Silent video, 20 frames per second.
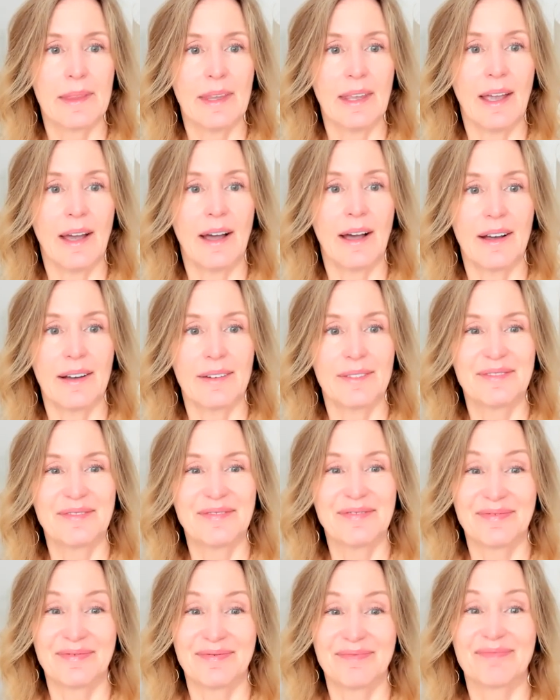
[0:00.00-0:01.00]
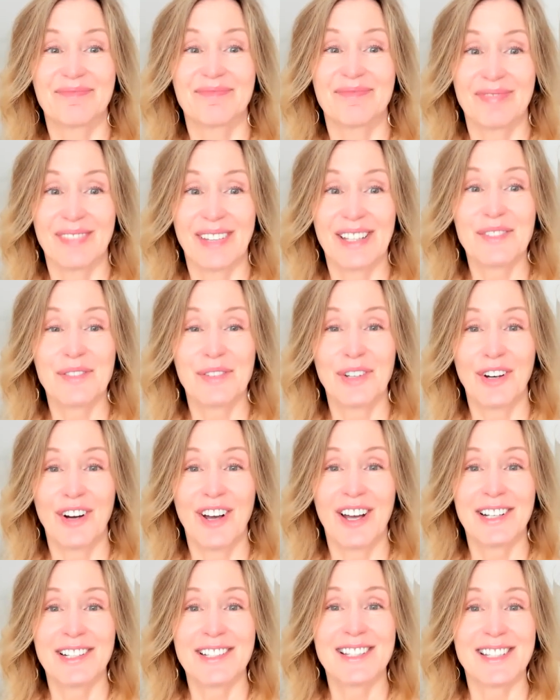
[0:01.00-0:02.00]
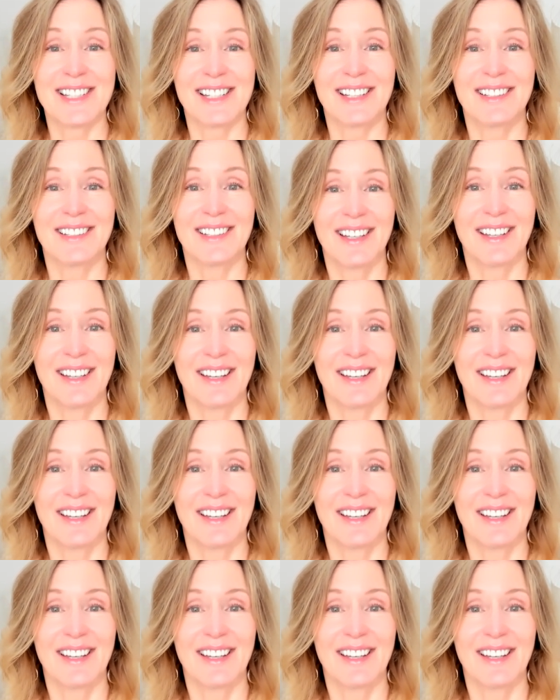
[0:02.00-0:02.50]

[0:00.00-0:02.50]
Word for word: Yeah. Thanks for your honesty.